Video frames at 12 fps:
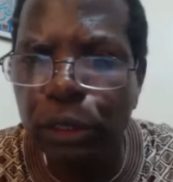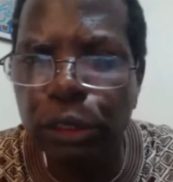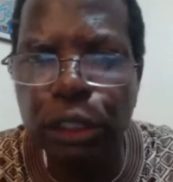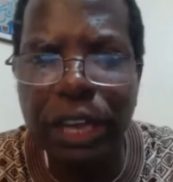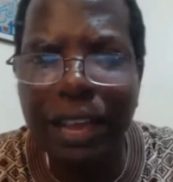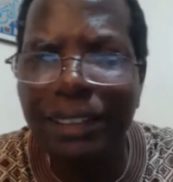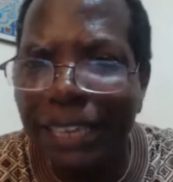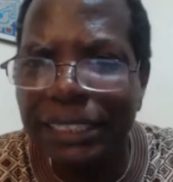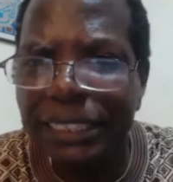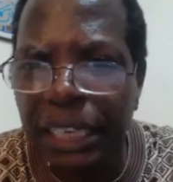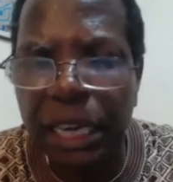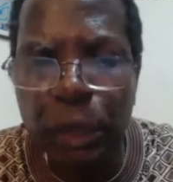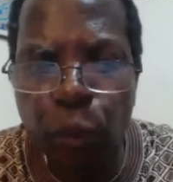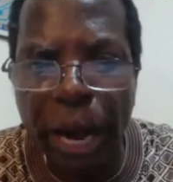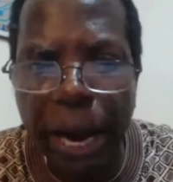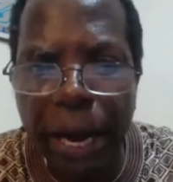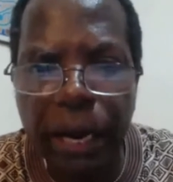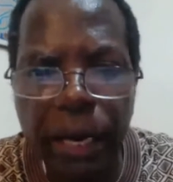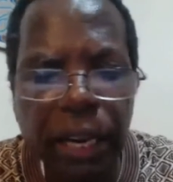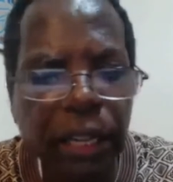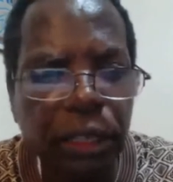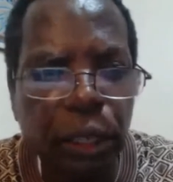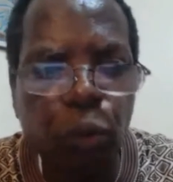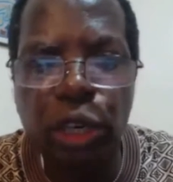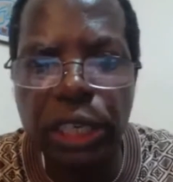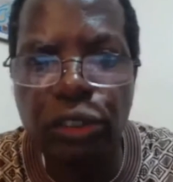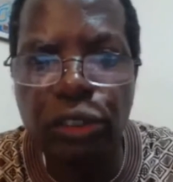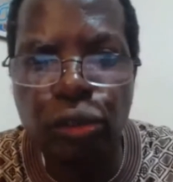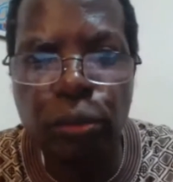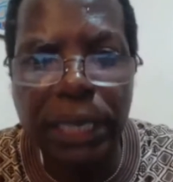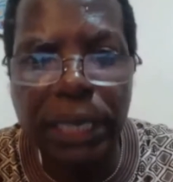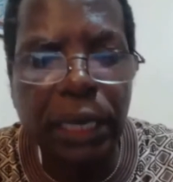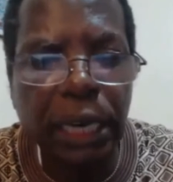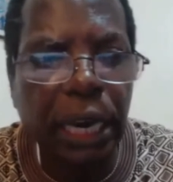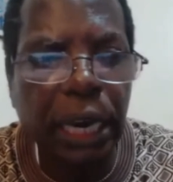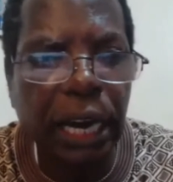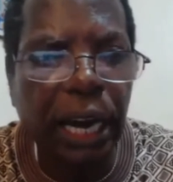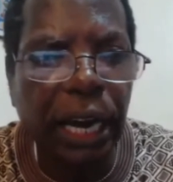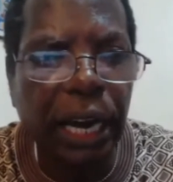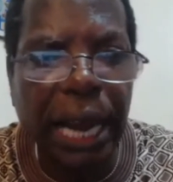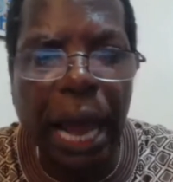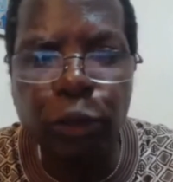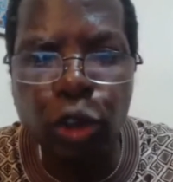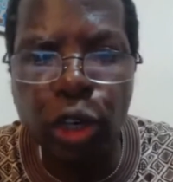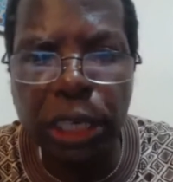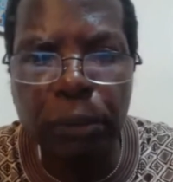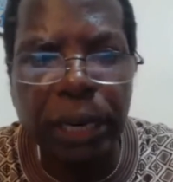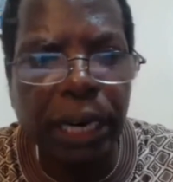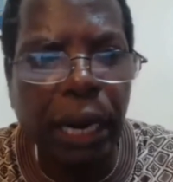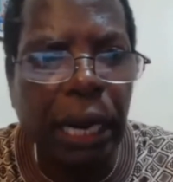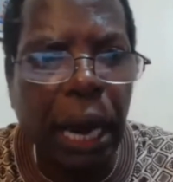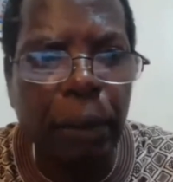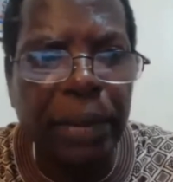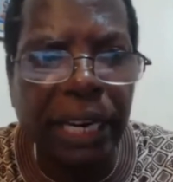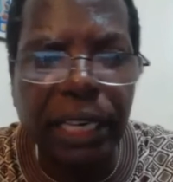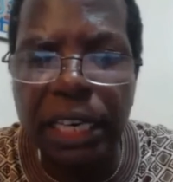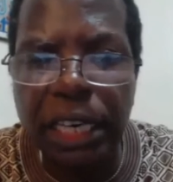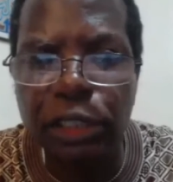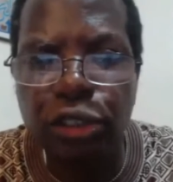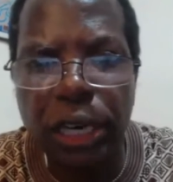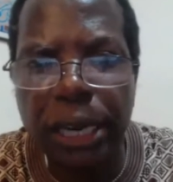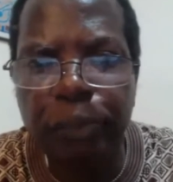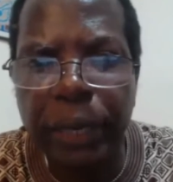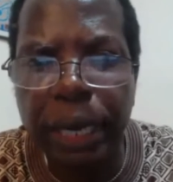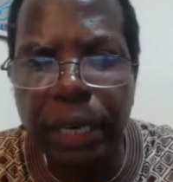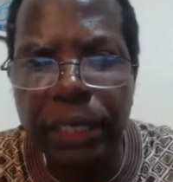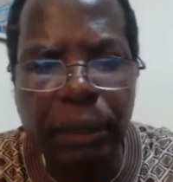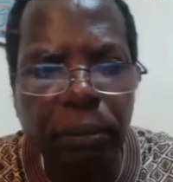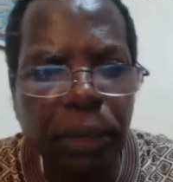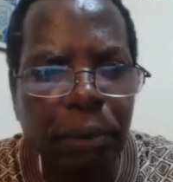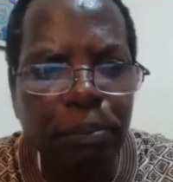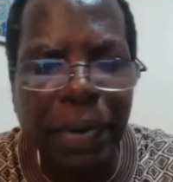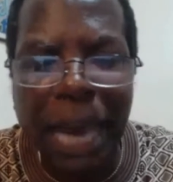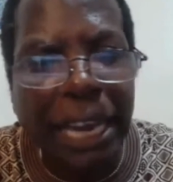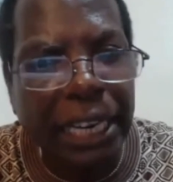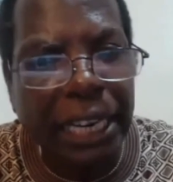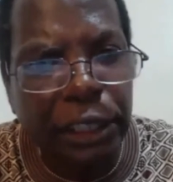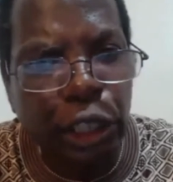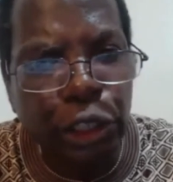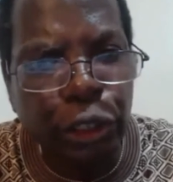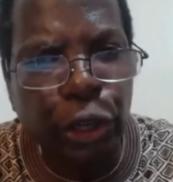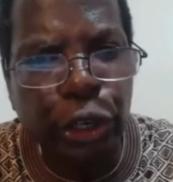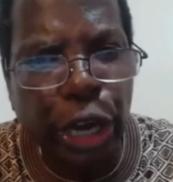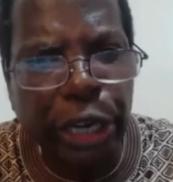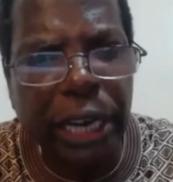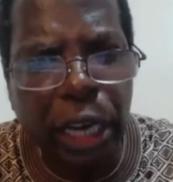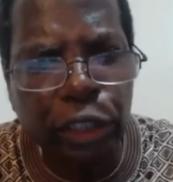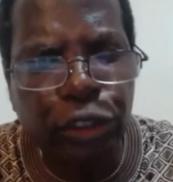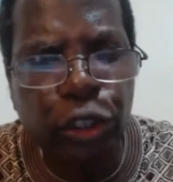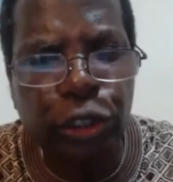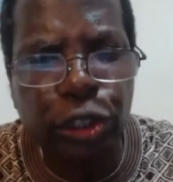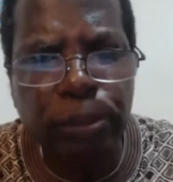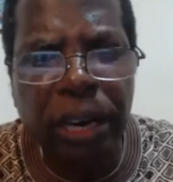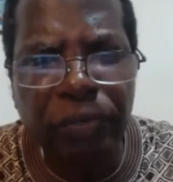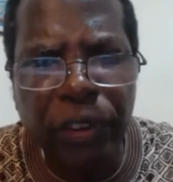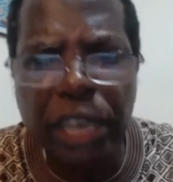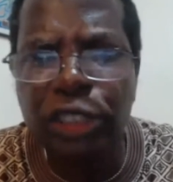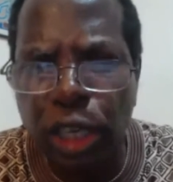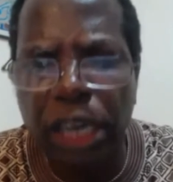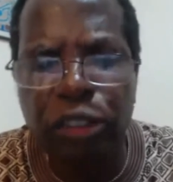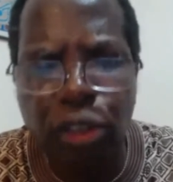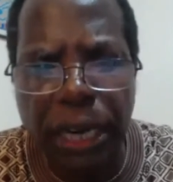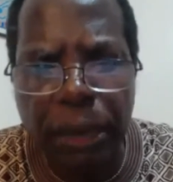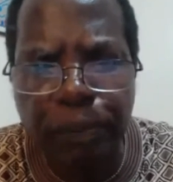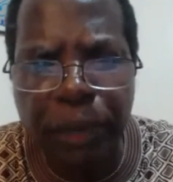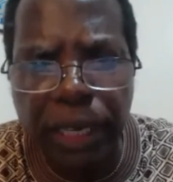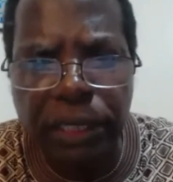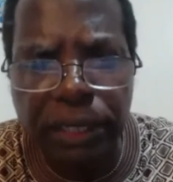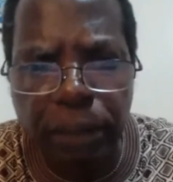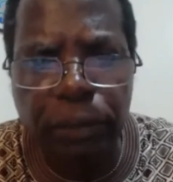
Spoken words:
That's really where the work needs to be. Sure. And I'm talking about American cultural imperialism, but I can also talk about French cultural imperialism.